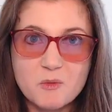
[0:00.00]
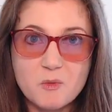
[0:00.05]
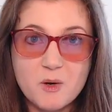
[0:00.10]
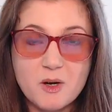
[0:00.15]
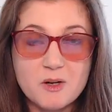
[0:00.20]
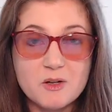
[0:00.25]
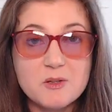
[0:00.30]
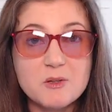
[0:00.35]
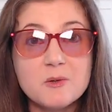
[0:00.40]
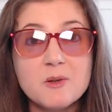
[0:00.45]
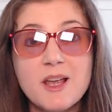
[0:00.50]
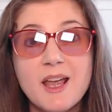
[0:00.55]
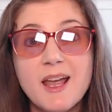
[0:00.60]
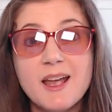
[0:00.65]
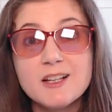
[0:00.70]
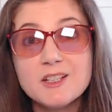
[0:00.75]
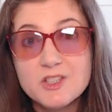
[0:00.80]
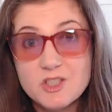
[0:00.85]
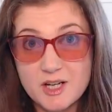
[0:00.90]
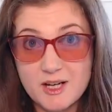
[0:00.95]
where you
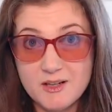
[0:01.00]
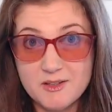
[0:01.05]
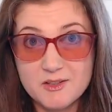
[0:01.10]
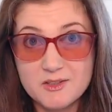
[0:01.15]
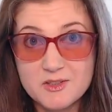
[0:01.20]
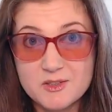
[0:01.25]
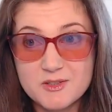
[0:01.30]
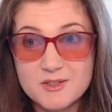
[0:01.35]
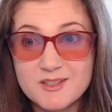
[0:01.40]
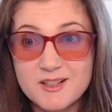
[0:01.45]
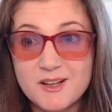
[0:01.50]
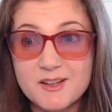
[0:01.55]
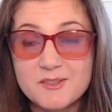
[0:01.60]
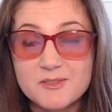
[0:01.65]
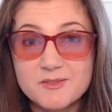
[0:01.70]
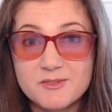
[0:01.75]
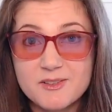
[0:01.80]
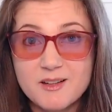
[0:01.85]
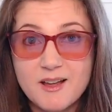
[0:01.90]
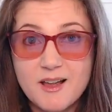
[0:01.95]
can challenge
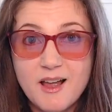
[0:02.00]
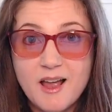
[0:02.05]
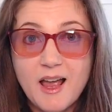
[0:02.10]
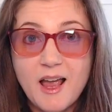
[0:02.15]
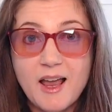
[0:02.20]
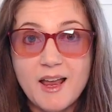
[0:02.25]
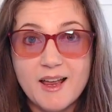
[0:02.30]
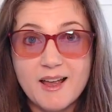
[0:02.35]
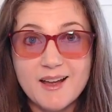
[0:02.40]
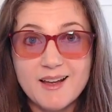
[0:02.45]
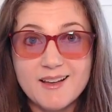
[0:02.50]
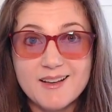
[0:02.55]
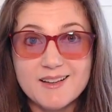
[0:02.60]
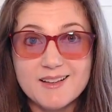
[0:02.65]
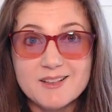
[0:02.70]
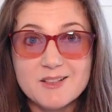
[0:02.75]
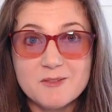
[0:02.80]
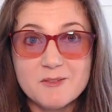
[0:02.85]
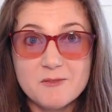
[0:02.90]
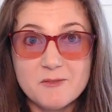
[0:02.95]
yourself and